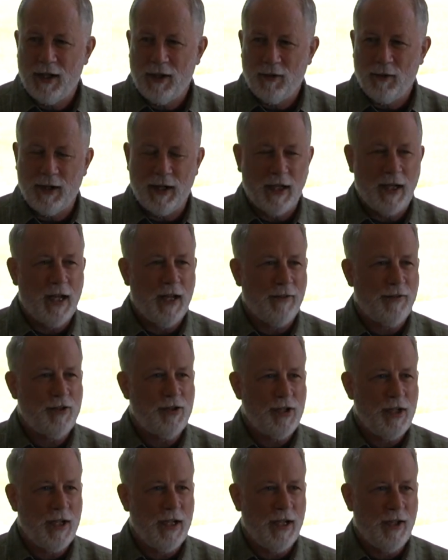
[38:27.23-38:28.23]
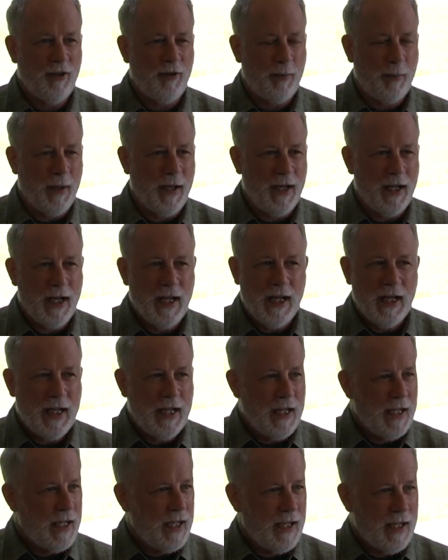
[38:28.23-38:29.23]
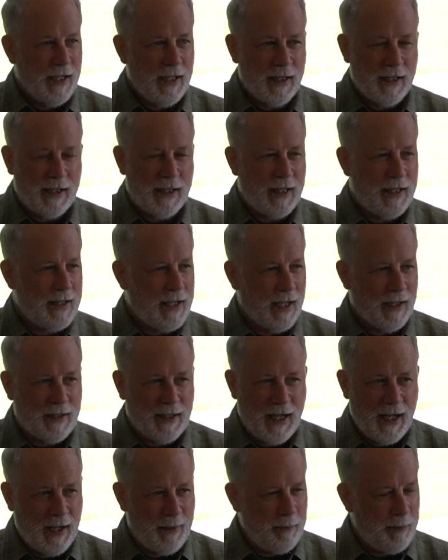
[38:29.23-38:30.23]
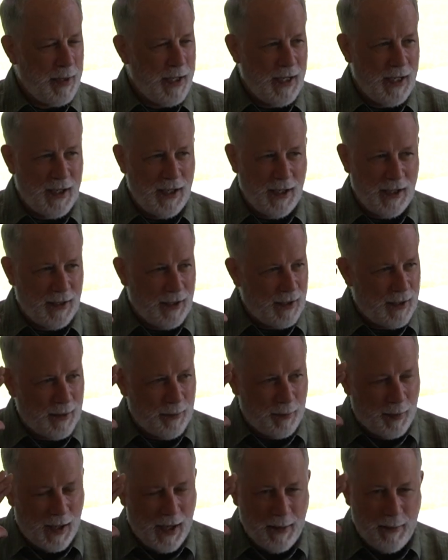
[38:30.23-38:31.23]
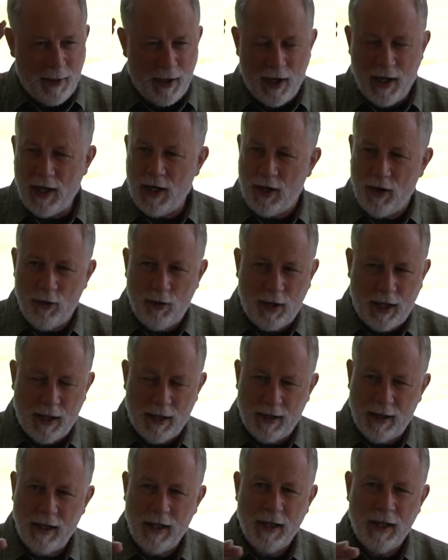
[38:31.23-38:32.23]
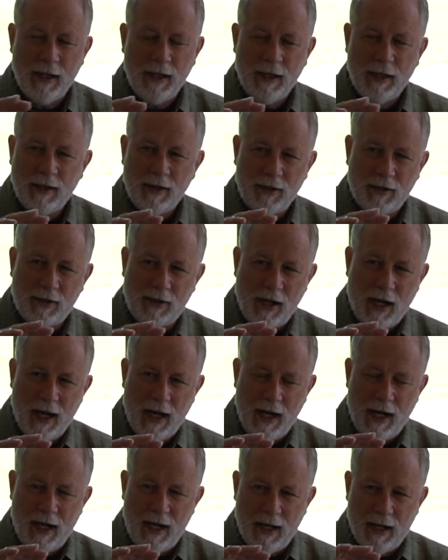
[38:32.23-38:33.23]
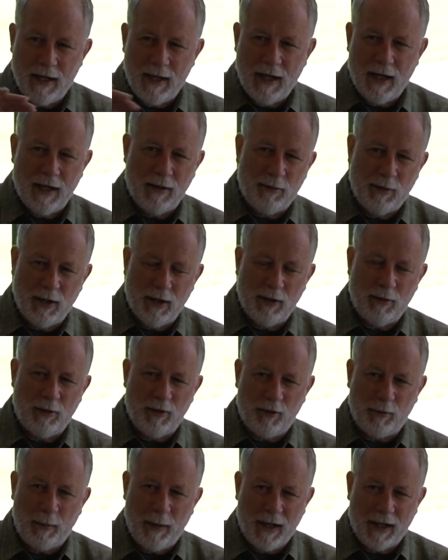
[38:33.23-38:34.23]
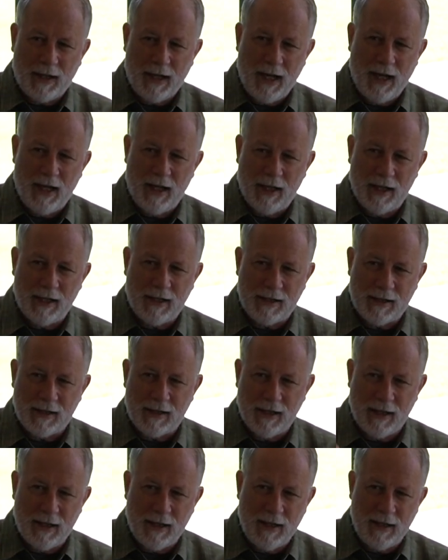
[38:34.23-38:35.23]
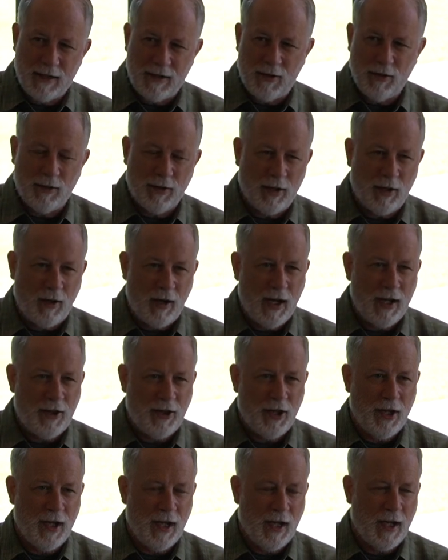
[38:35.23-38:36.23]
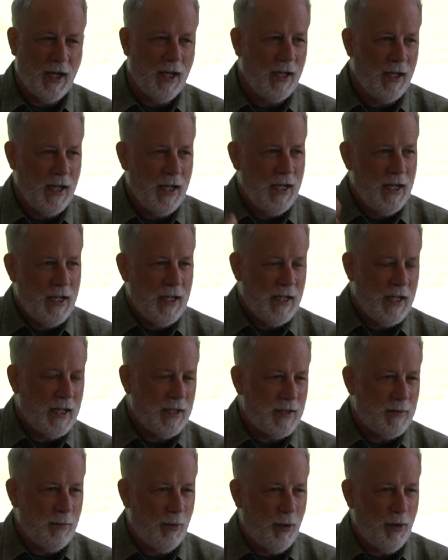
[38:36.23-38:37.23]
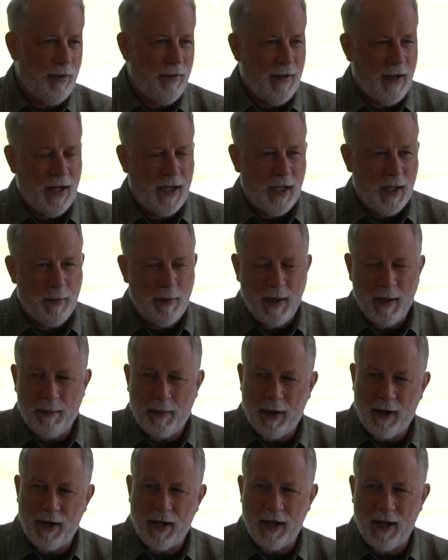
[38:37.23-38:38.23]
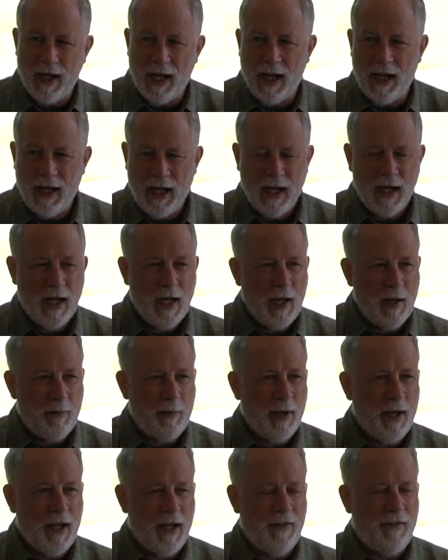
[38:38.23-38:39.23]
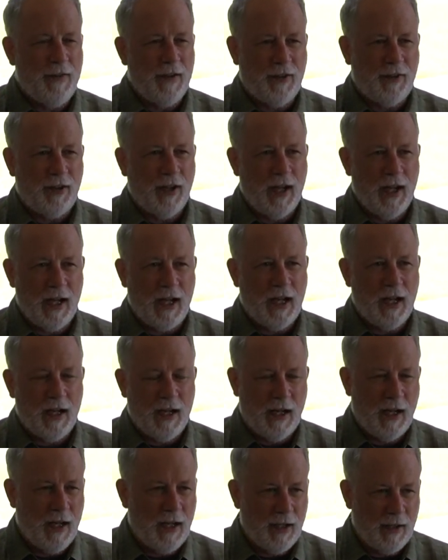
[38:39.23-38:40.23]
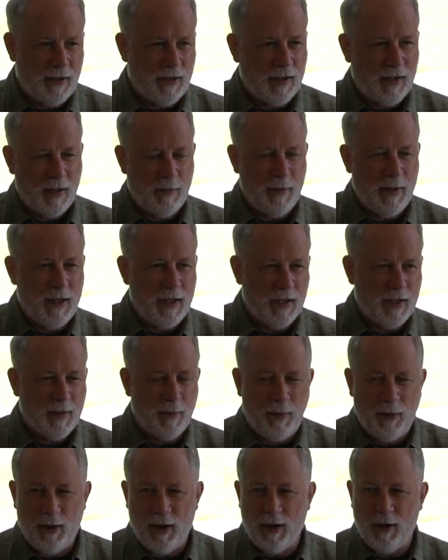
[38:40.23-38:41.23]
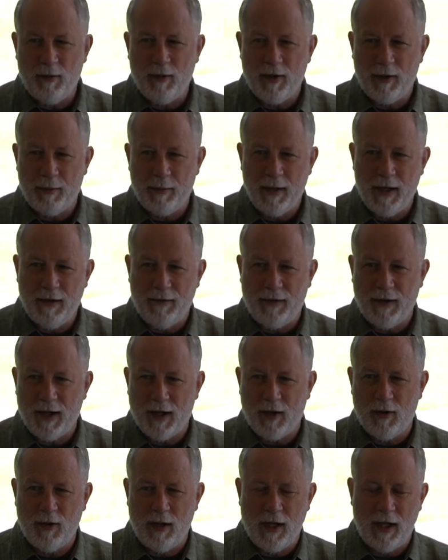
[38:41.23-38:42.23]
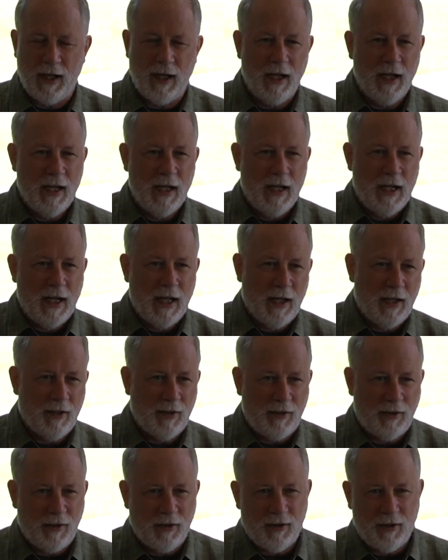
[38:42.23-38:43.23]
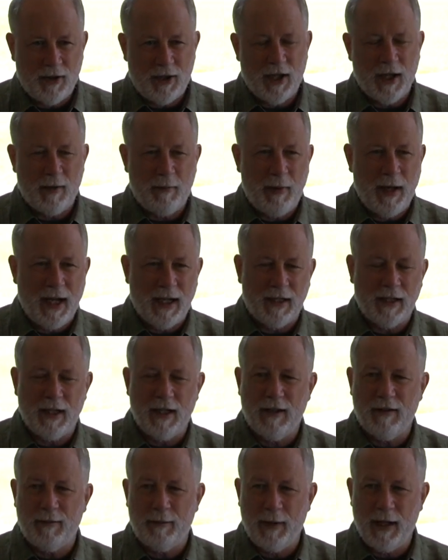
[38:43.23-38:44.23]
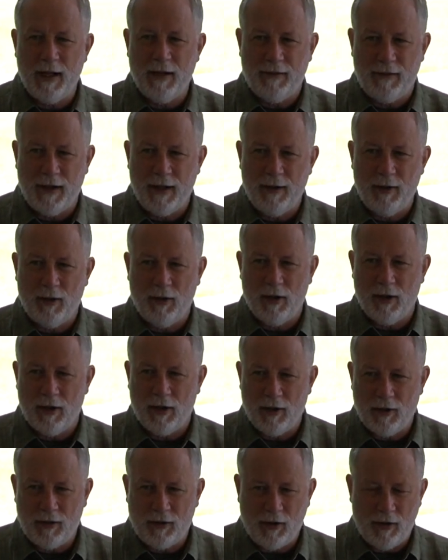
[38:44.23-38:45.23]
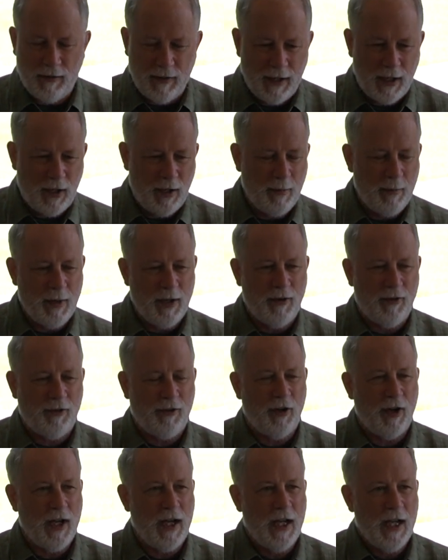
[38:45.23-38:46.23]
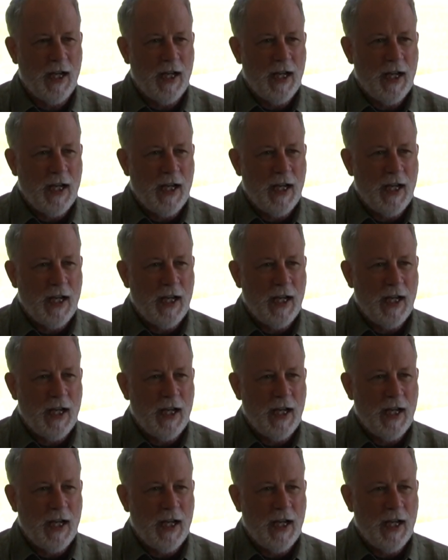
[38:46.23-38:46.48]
what a gift she is. But that can't be primary. You can say, I really respect Alex and he's doing a great thing, and that's motivating to be a part of that. But if it's like, Alex is gonna be disappointed with me if I quit, Alex is gonna think badly of me if I no longer serve in their ministry,